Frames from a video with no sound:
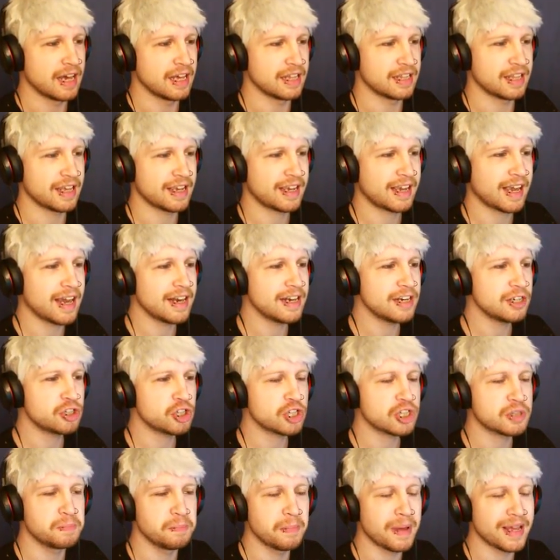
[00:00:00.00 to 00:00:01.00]
they kind of
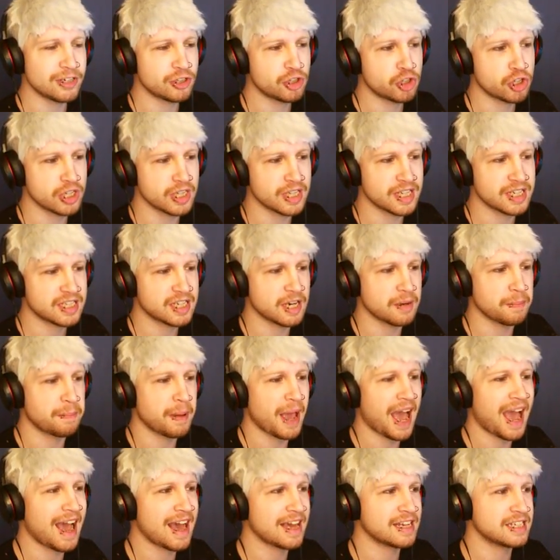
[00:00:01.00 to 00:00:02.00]
just mentioned this in
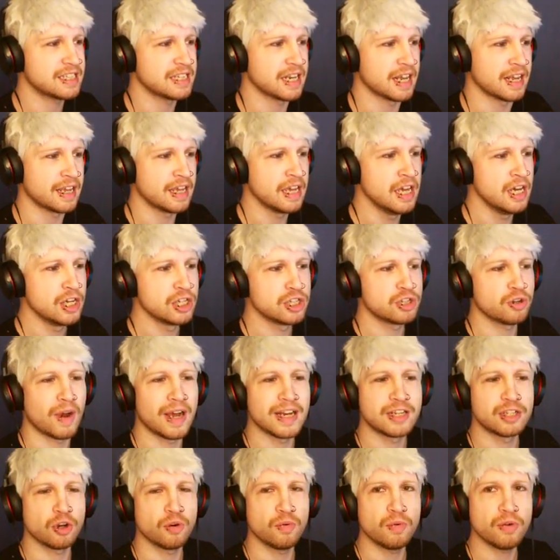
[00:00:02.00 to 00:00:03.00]
passing, so
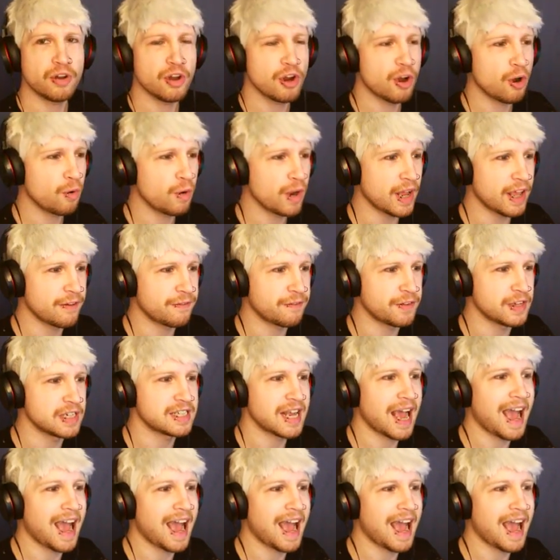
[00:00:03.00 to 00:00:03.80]
I don't know if it's